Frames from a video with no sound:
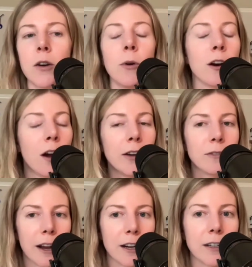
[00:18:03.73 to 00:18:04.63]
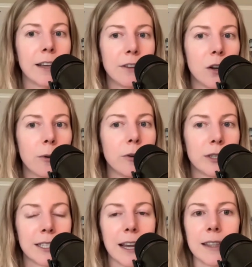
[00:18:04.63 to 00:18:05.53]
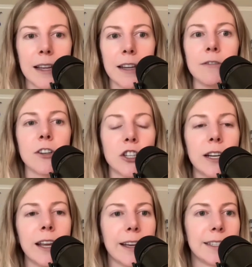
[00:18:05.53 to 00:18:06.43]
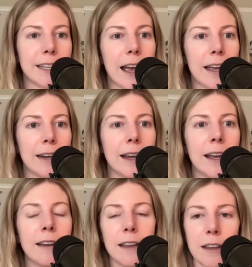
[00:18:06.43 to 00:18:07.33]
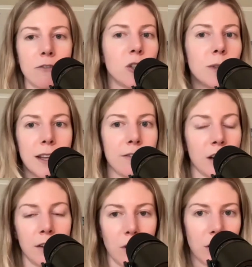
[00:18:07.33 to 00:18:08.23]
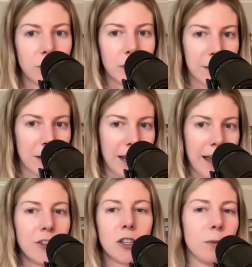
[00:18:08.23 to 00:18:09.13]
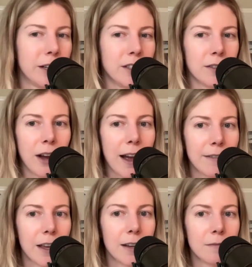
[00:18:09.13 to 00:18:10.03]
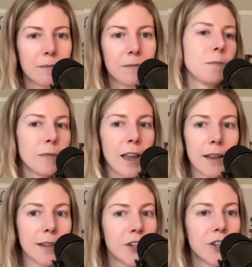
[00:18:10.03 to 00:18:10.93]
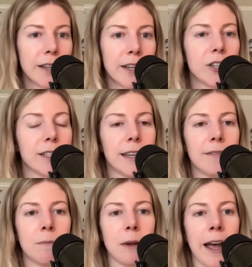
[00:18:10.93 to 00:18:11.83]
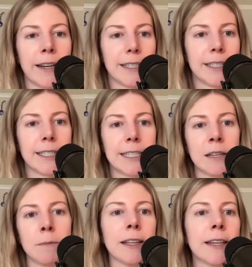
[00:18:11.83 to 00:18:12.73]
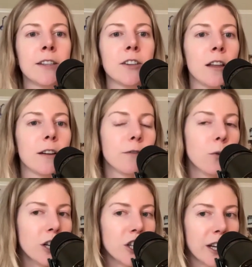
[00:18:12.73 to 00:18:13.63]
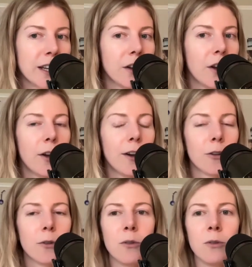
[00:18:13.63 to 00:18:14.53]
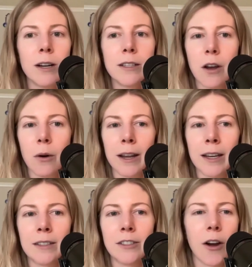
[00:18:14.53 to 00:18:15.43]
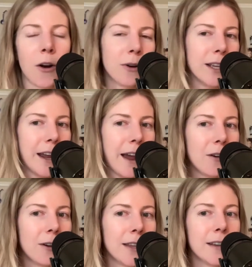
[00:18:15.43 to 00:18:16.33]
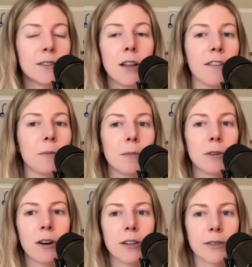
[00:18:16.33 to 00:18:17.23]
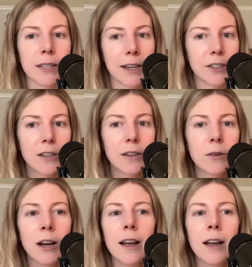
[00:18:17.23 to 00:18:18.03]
who are on record giving quotes saying that Virginia has said if she was ever involved with him again, she wouldn't survive it. Allegedly, she's leaving behind a $16 million fortune. Who is going to own it now? And then a lot of people are also saying, too,